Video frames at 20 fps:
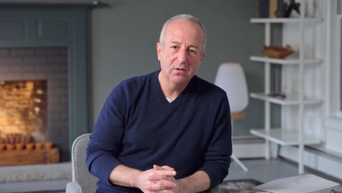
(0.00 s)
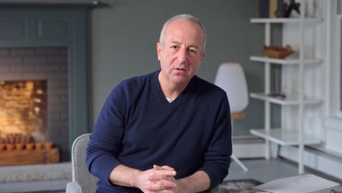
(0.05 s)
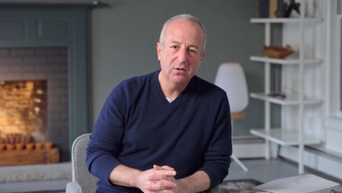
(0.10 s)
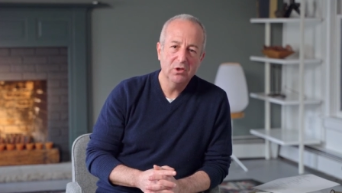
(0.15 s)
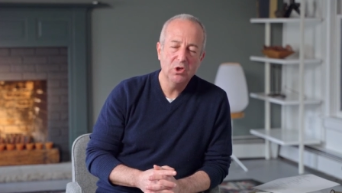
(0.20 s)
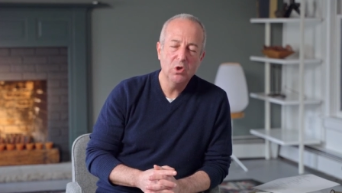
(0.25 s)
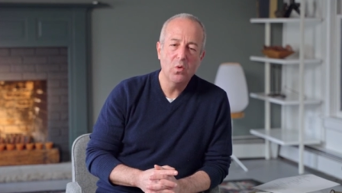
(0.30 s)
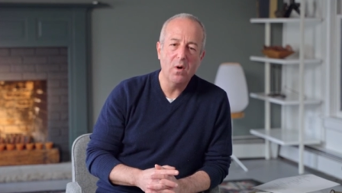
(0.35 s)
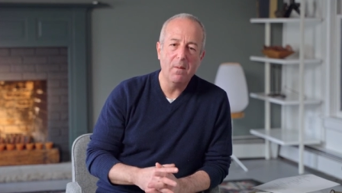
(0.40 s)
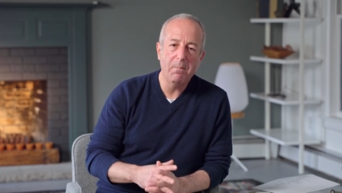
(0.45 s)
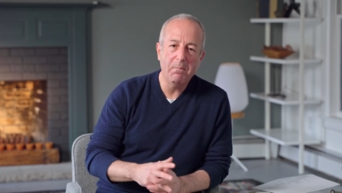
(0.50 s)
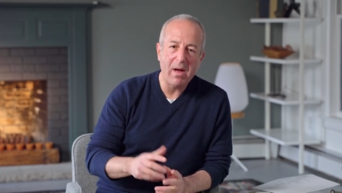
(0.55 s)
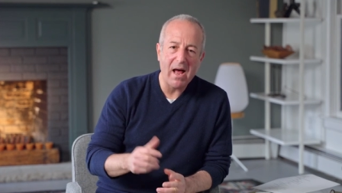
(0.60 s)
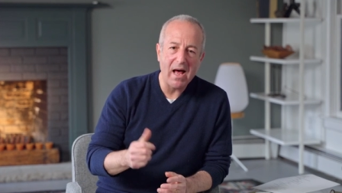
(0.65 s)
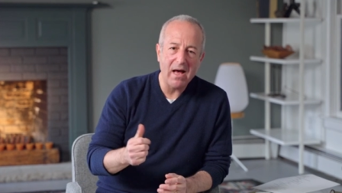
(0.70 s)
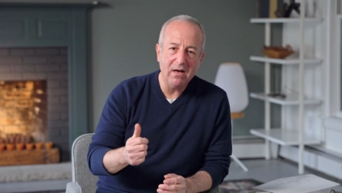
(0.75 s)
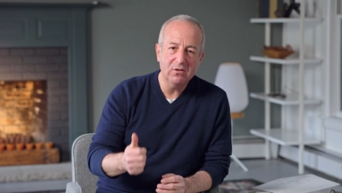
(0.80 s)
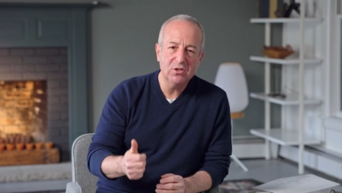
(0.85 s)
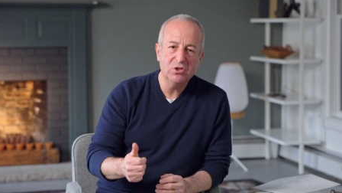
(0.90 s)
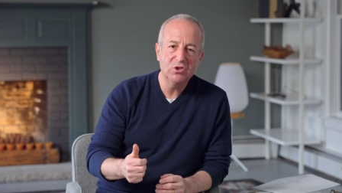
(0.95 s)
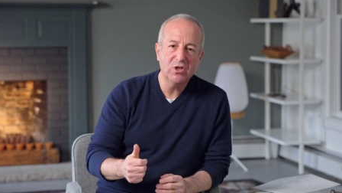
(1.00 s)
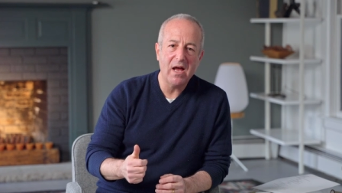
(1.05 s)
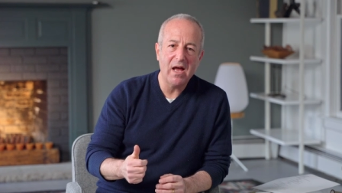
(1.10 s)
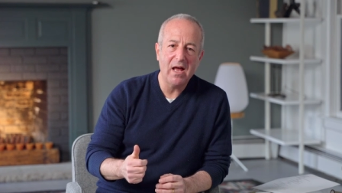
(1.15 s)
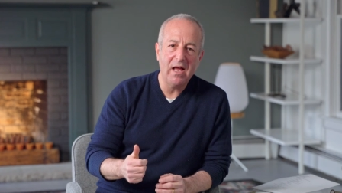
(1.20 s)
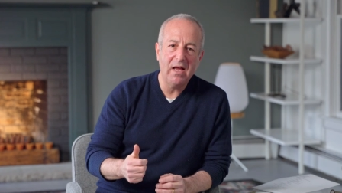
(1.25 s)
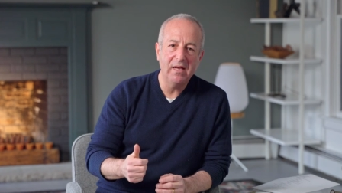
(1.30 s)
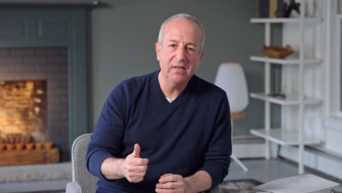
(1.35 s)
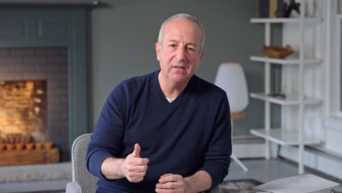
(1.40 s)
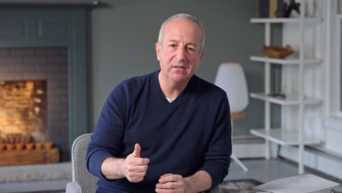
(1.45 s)
you
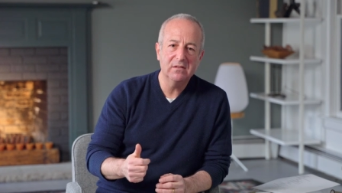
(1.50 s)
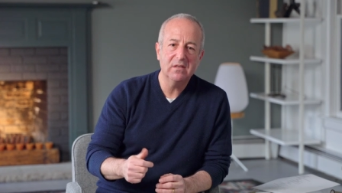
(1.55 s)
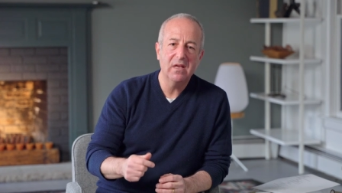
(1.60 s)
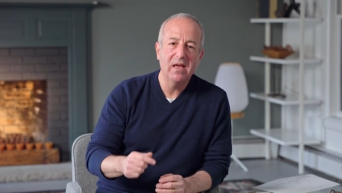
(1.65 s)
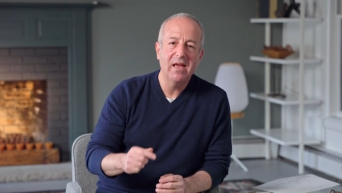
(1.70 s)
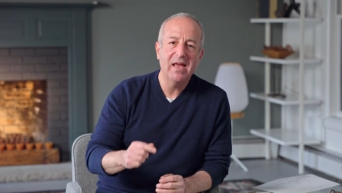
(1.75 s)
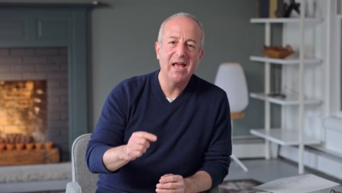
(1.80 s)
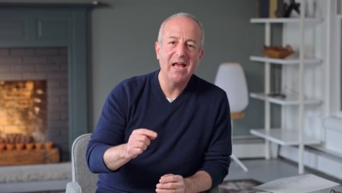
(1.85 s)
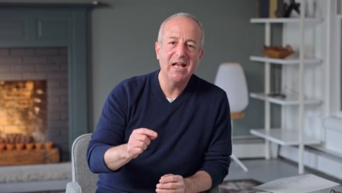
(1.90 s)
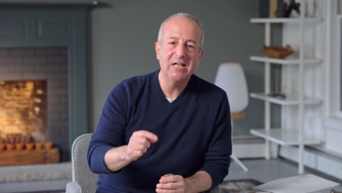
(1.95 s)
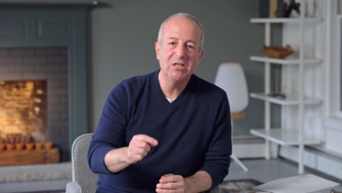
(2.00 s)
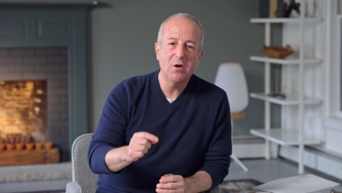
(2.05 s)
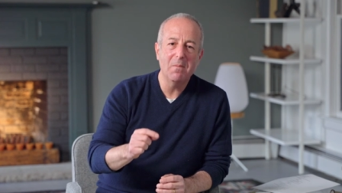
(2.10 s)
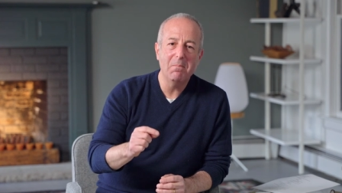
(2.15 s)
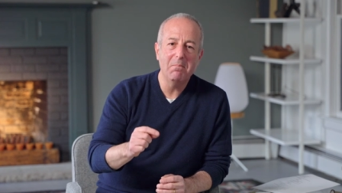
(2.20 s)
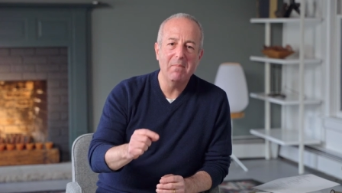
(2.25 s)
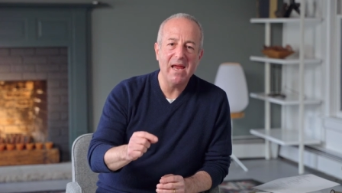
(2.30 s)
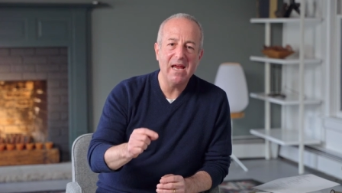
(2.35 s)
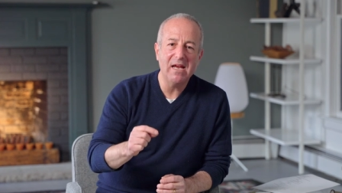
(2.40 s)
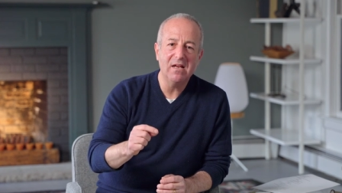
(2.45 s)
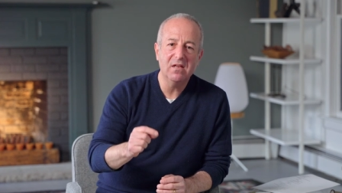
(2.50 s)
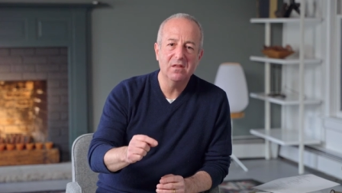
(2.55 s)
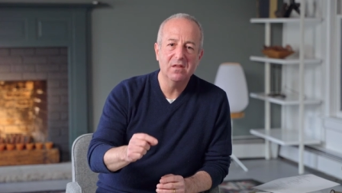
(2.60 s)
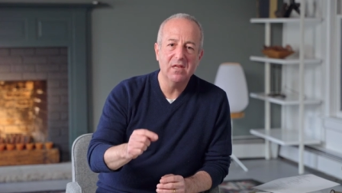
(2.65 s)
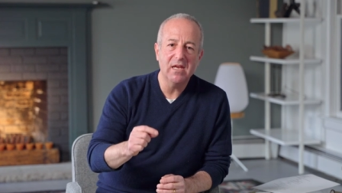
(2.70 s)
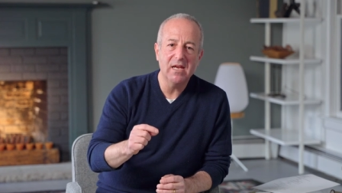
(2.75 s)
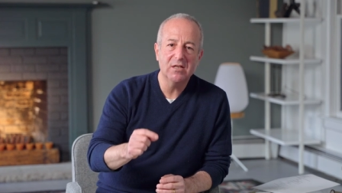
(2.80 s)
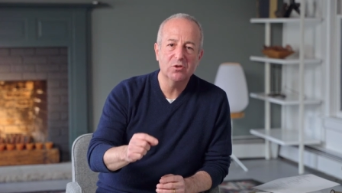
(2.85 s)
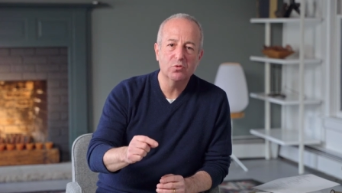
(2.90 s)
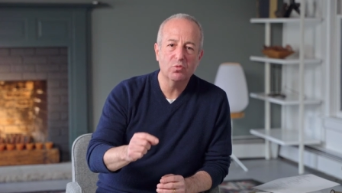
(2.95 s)
apologize and you make
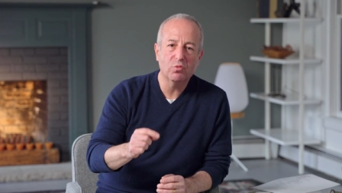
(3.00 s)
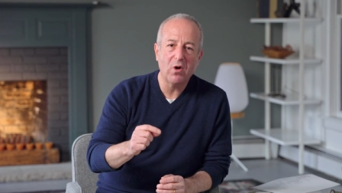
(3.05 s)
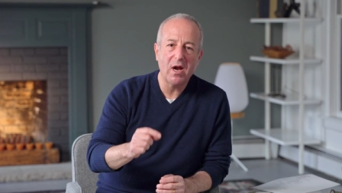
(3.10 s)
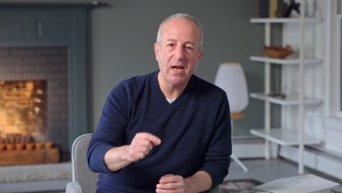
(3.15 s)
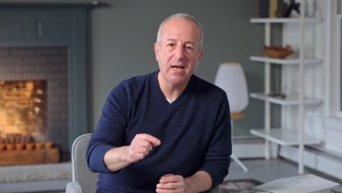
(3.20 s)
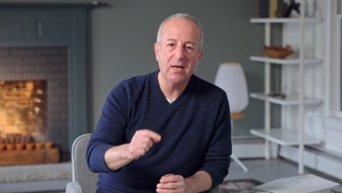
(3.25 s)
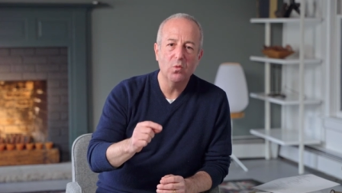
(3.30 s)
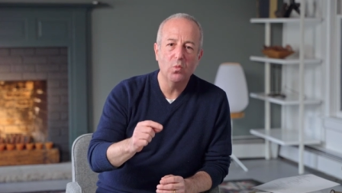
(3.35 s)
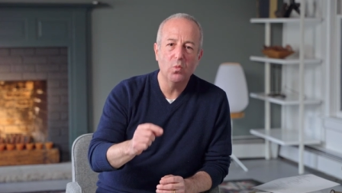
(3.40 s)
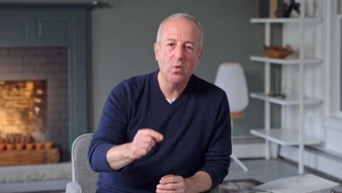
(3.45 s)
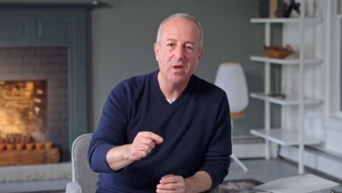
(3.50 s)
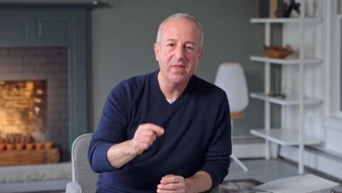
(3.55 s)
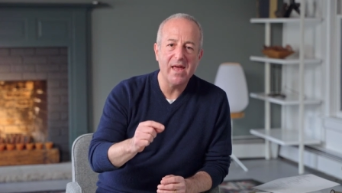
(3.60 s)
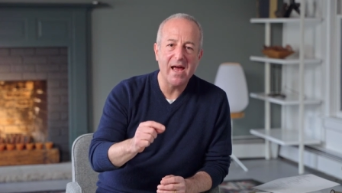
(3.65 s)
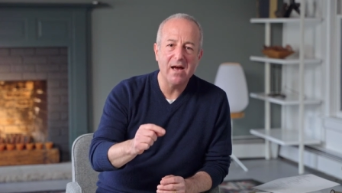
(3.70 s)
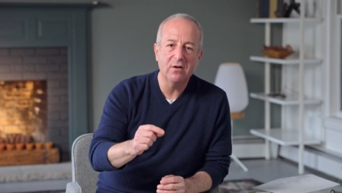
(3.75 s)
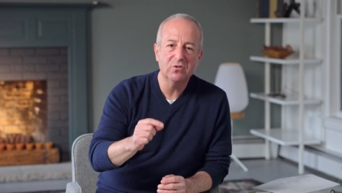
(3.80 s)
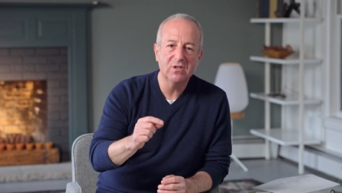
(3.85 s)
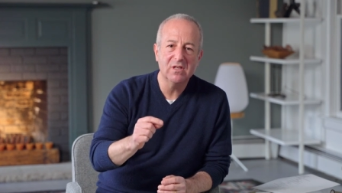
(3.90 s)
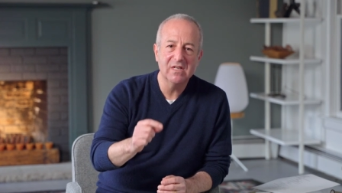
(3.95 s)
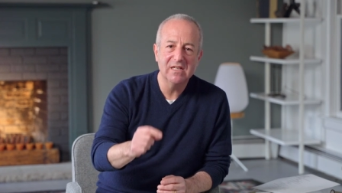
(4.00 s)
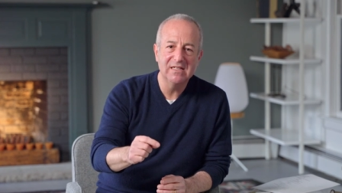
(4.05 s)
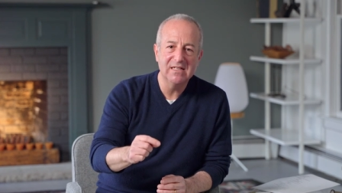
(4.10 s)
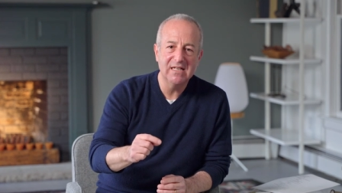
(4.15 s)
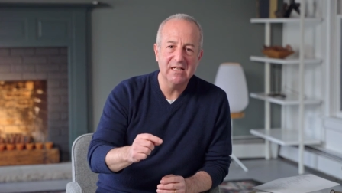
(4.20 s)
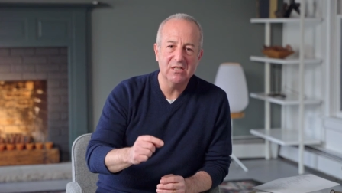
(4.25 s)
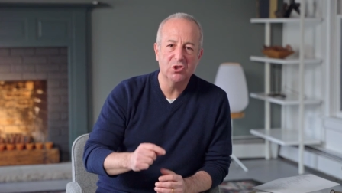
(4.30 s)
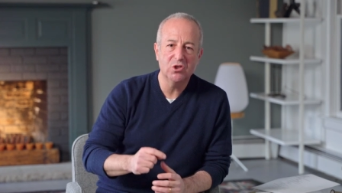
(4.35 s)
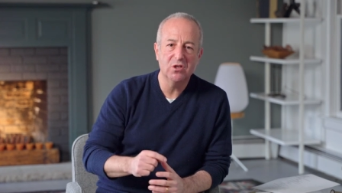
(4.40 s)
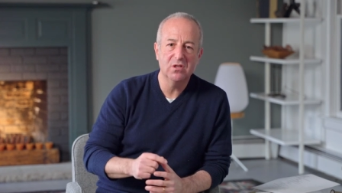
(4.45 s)
things right without
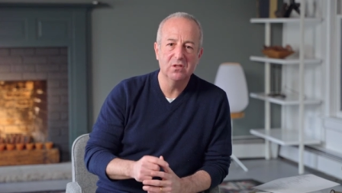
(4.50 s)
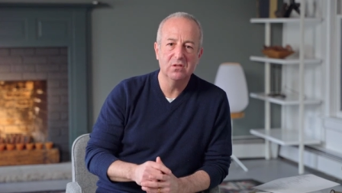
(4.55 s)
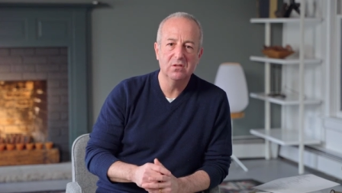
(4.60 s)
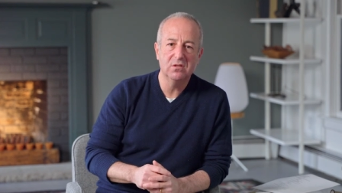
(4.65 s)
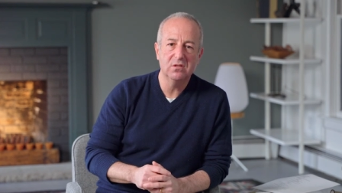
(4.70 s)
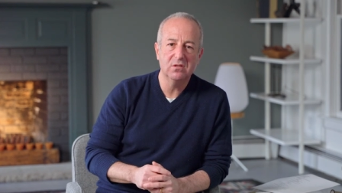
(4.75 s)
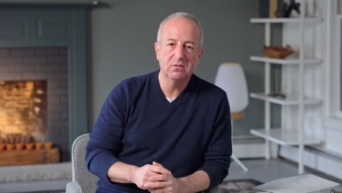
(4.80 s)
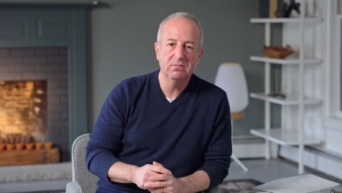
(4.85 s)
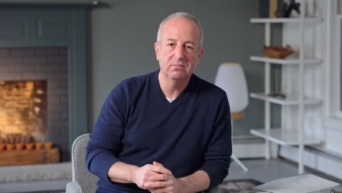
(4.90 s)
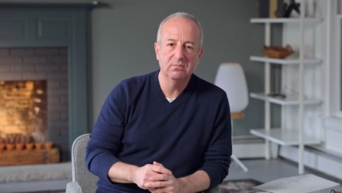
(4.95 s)
conditions.